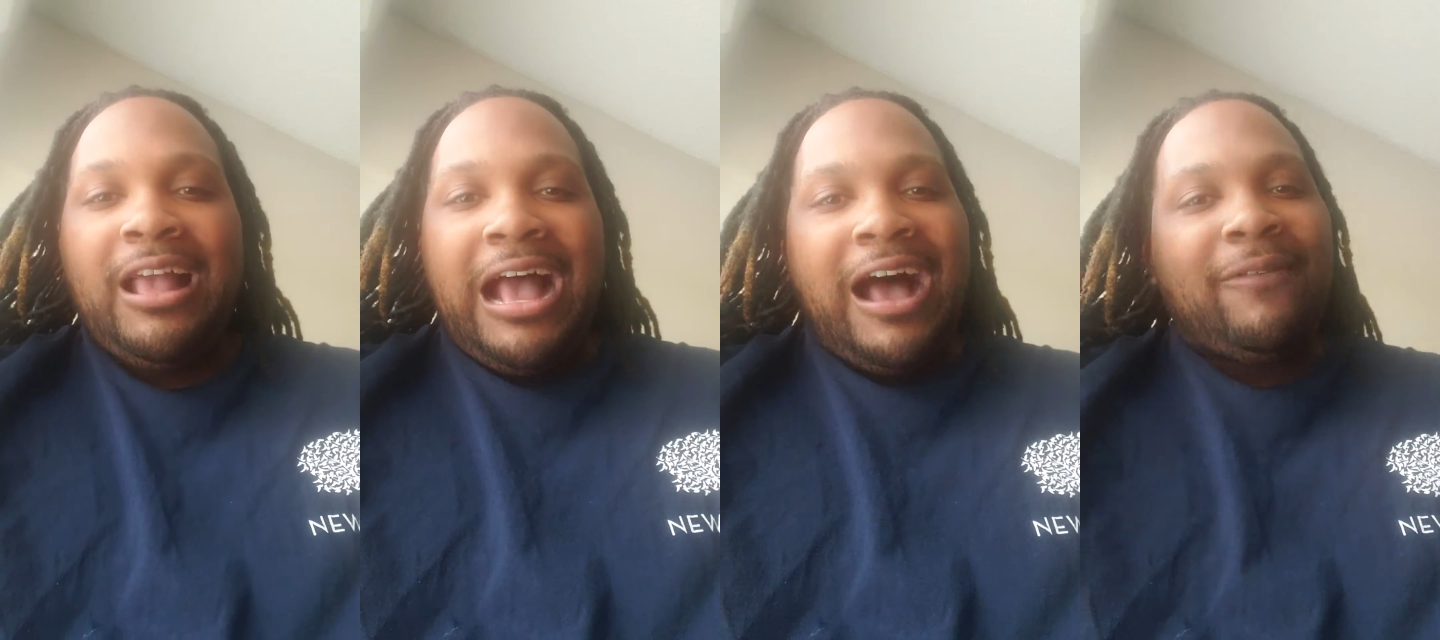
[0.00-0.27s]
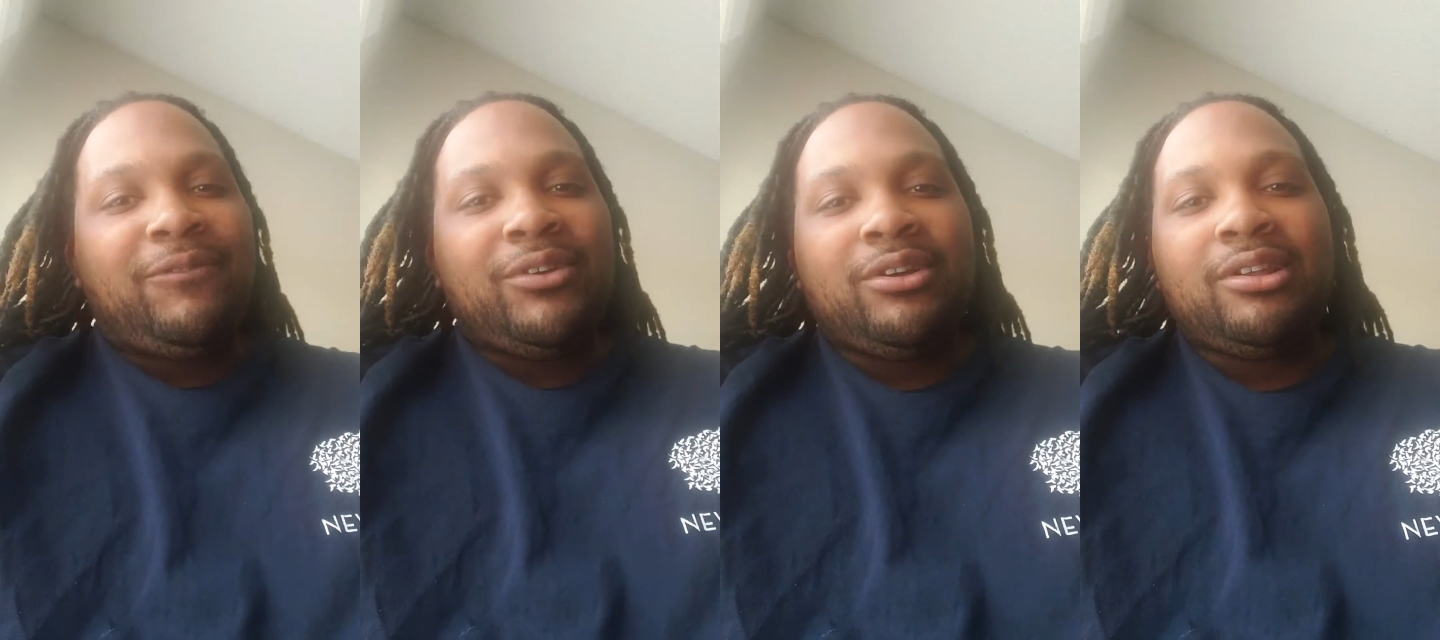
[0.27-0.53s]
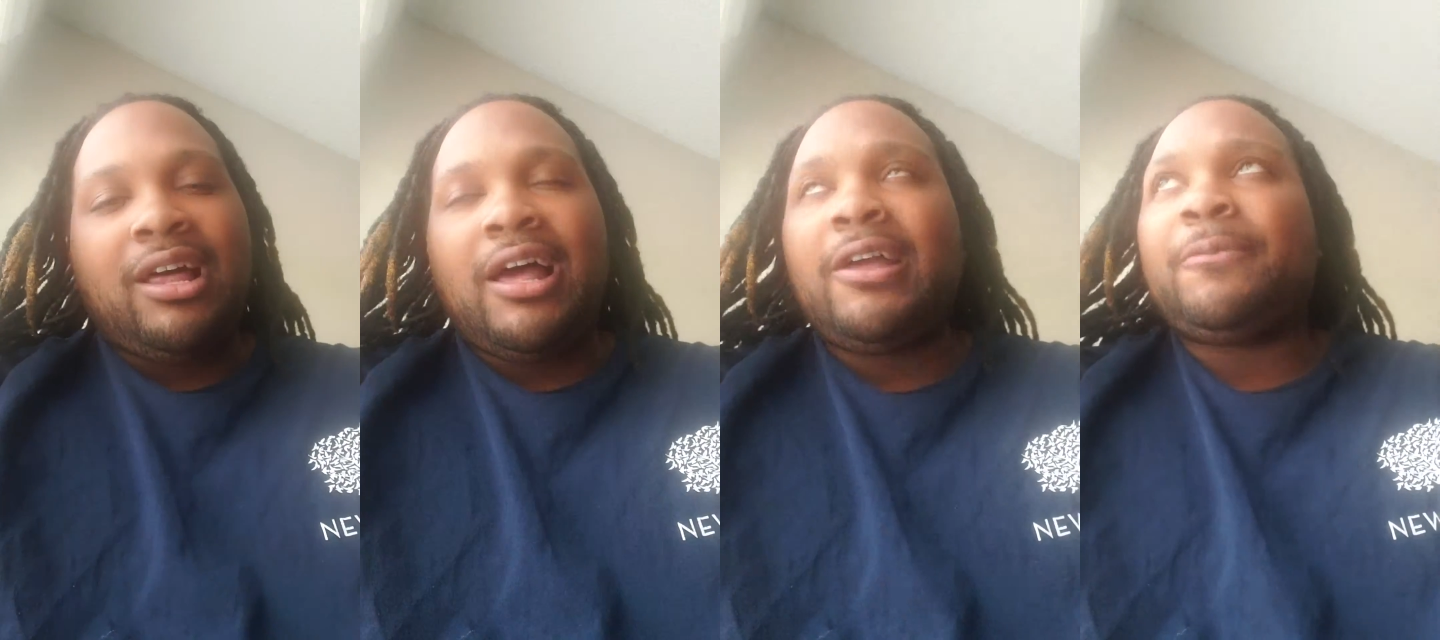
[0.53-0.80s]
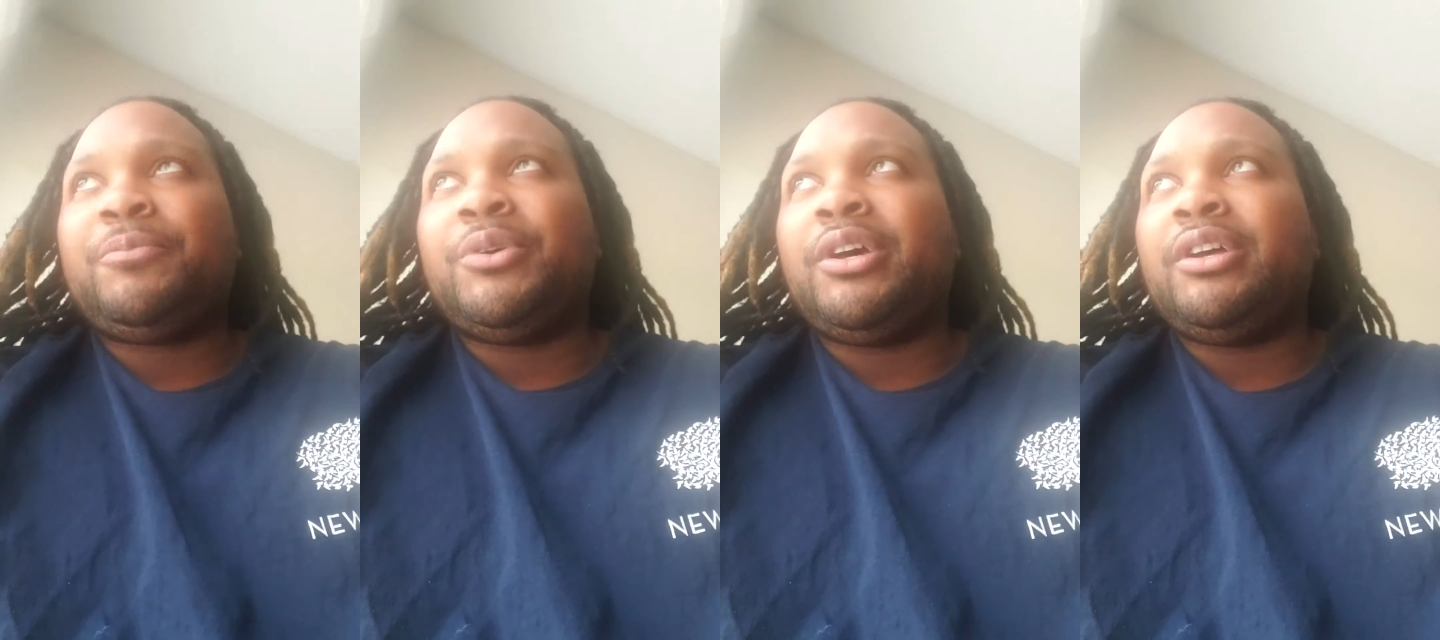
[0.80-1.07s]
I feel
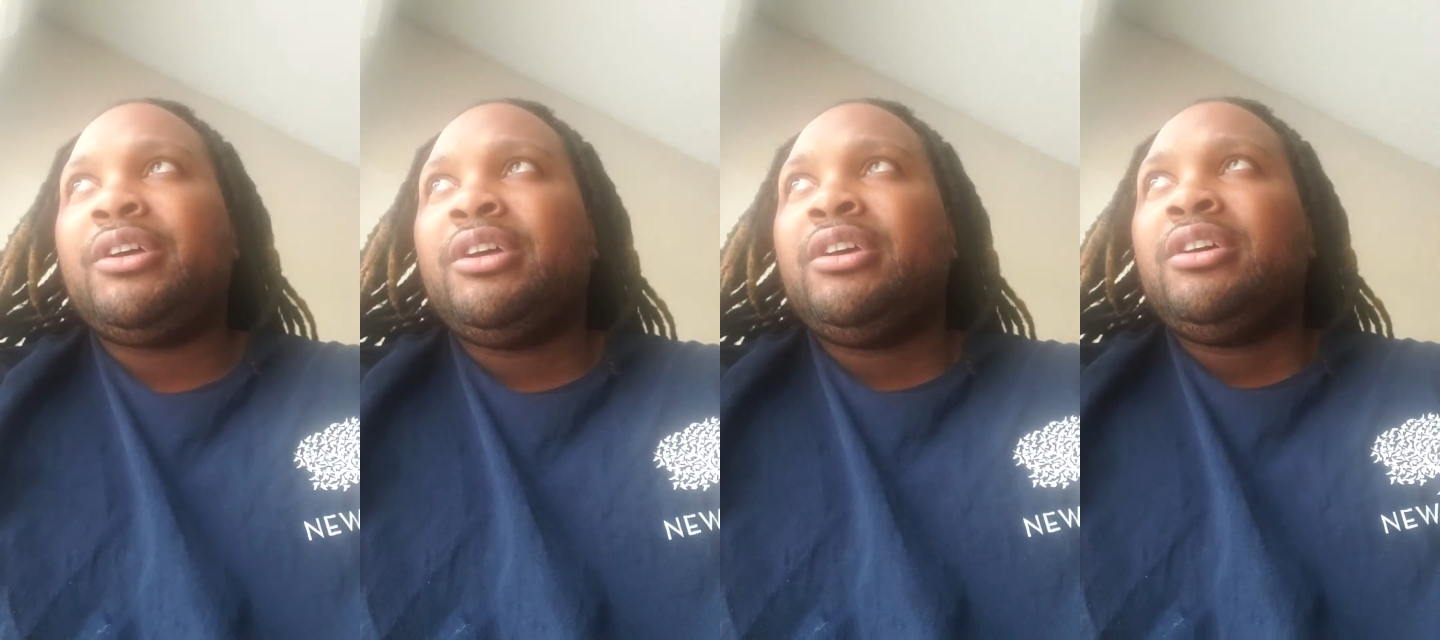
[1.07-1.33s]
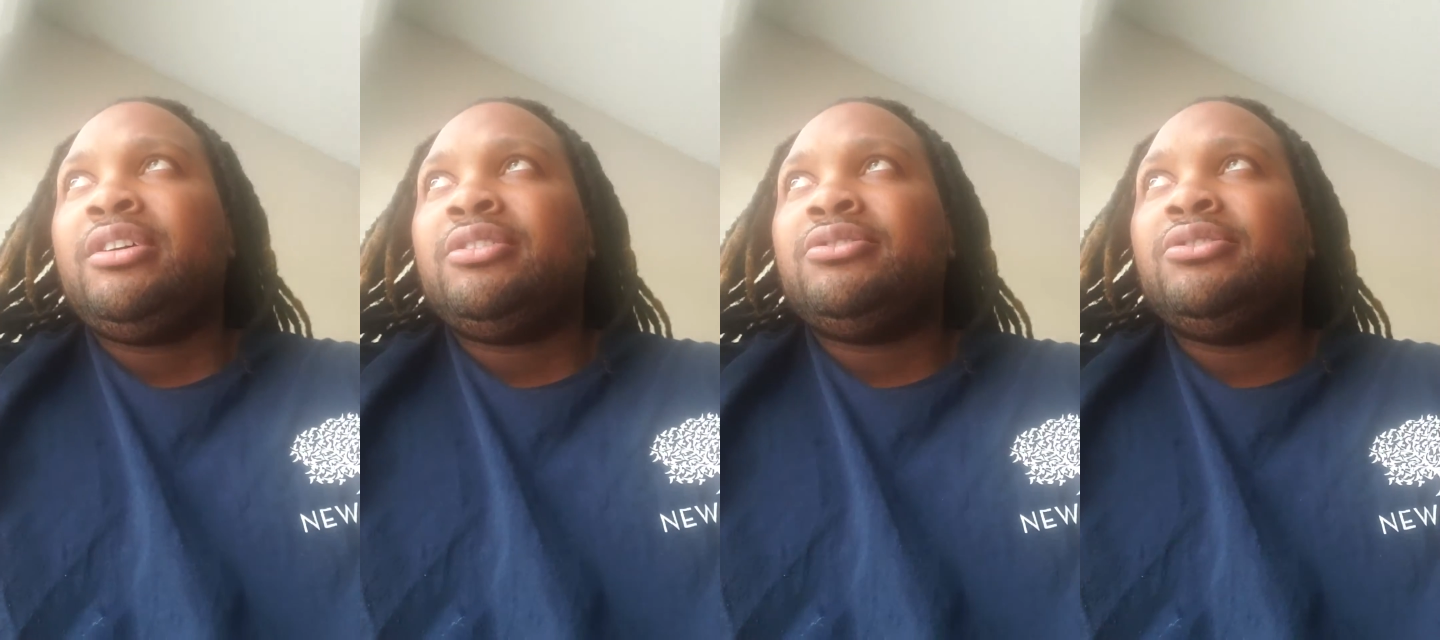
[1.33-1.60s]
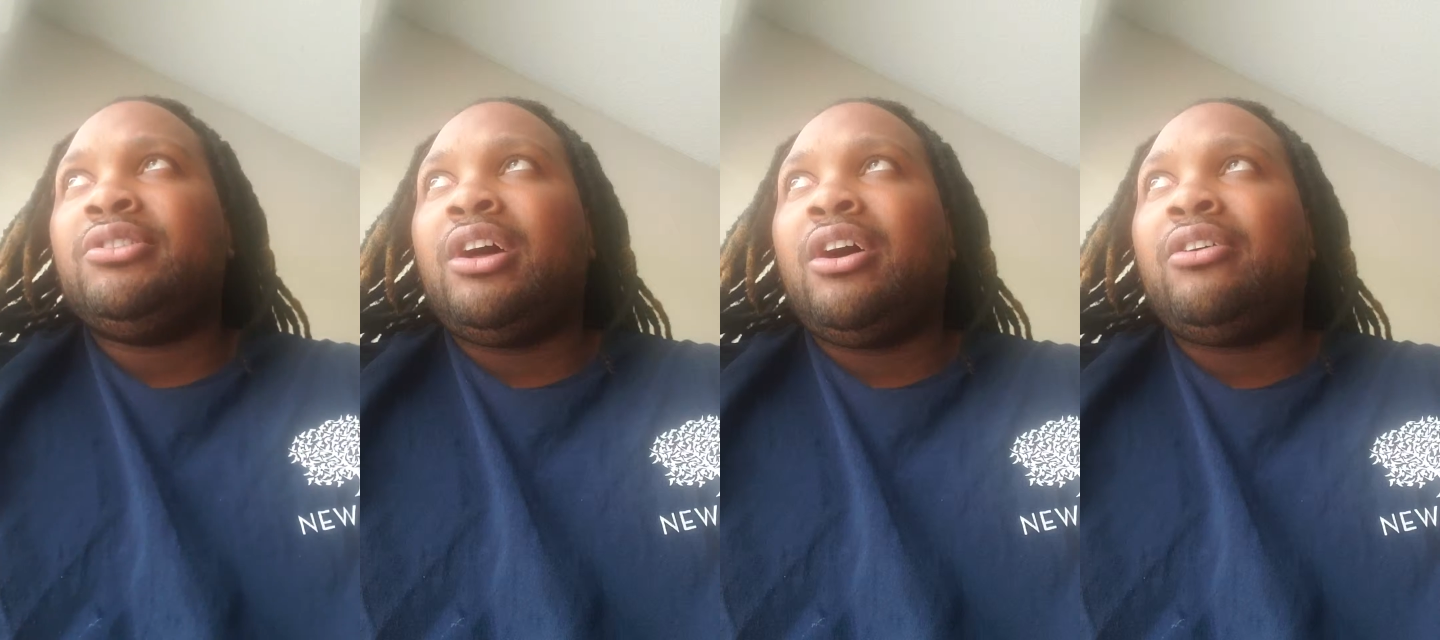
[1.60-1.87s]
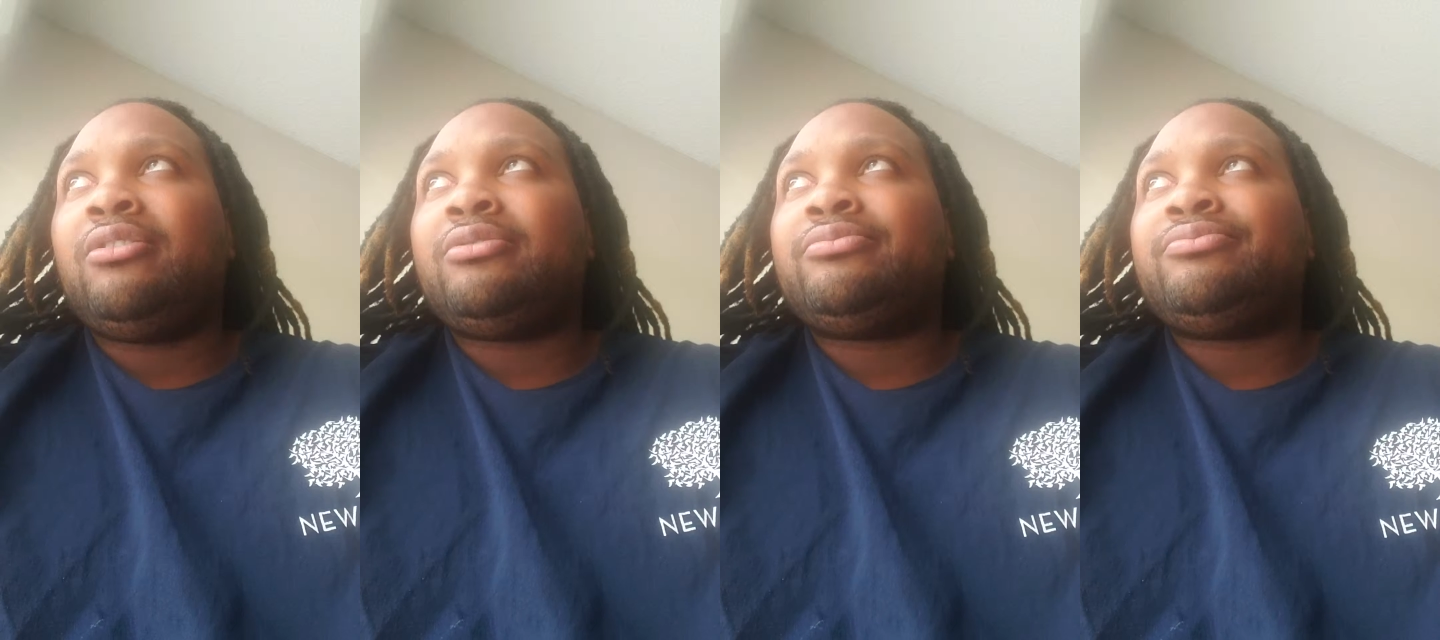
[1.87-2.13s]
like, but you
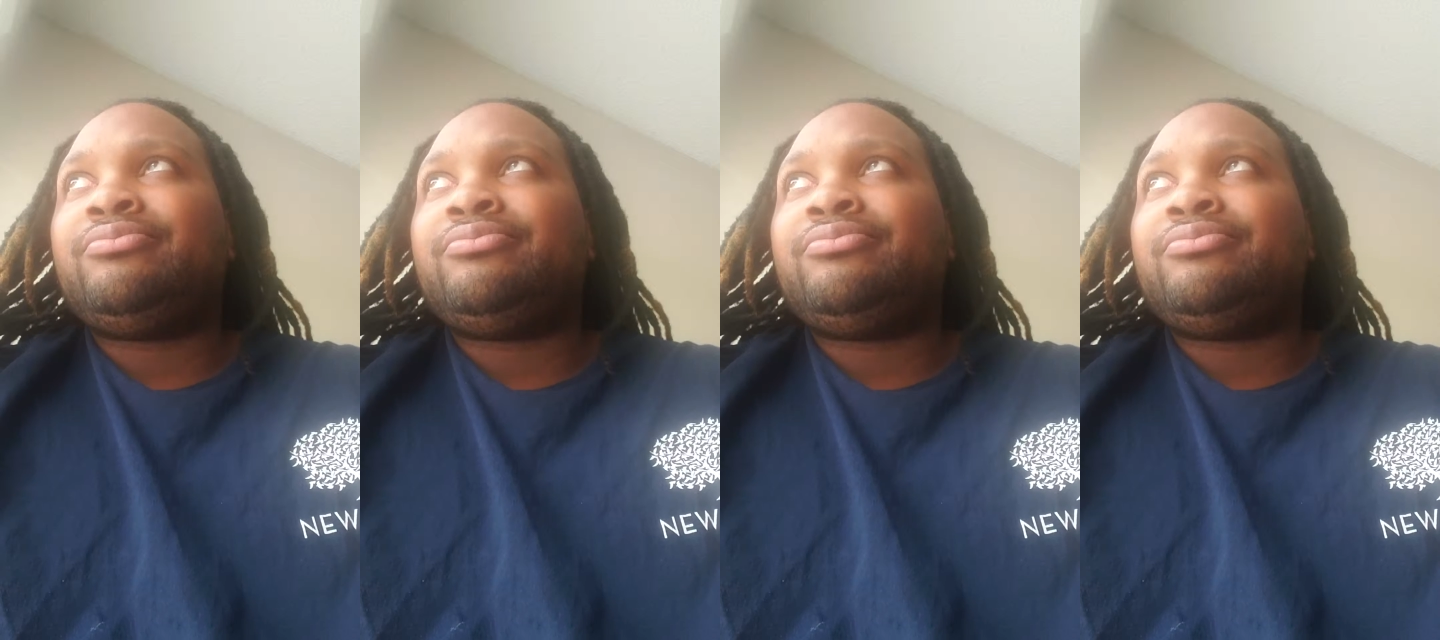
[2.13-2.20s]
know,